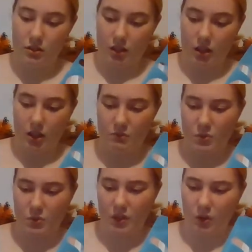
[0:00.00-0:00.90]

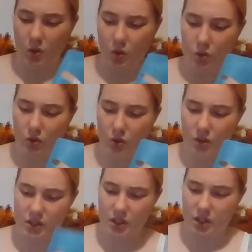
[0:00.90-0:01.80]
Comes with a
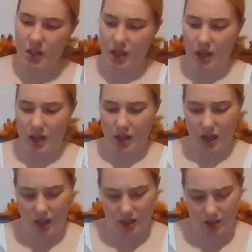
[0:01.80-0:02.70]
cord
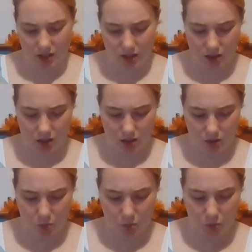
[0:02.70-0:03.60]
and a
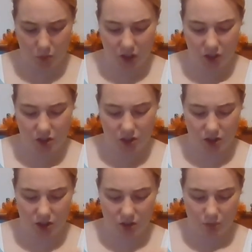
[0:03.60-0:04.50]
brush
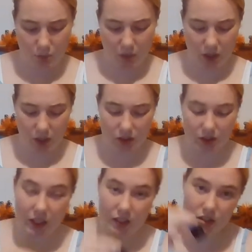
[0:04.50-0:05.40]
part
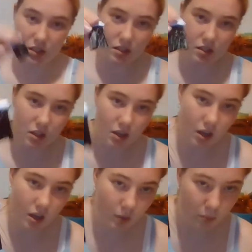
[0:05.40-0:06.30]
that's
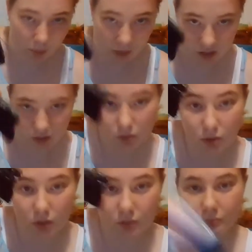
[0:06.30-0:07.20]

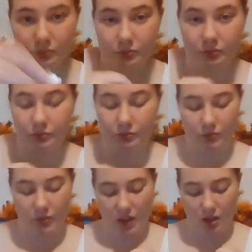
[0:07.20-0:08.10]
mangled,
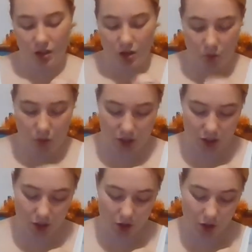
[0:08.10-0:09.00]

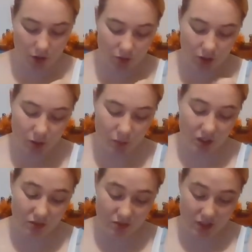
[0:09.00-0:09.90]
which hopefully we
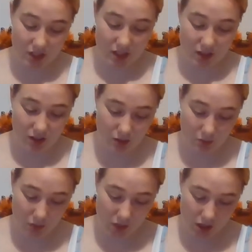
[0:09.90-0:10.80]
can fix that up.
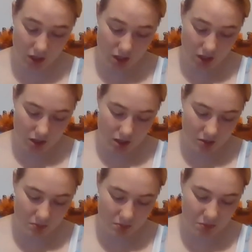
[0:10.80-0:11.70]

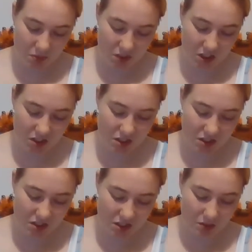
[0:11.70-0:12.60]
But that's
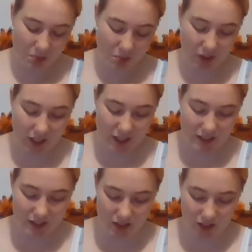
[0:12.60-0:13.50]
just like
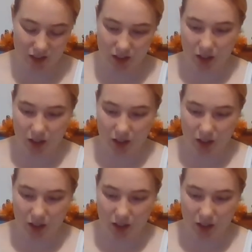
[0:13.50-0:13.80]
plastic.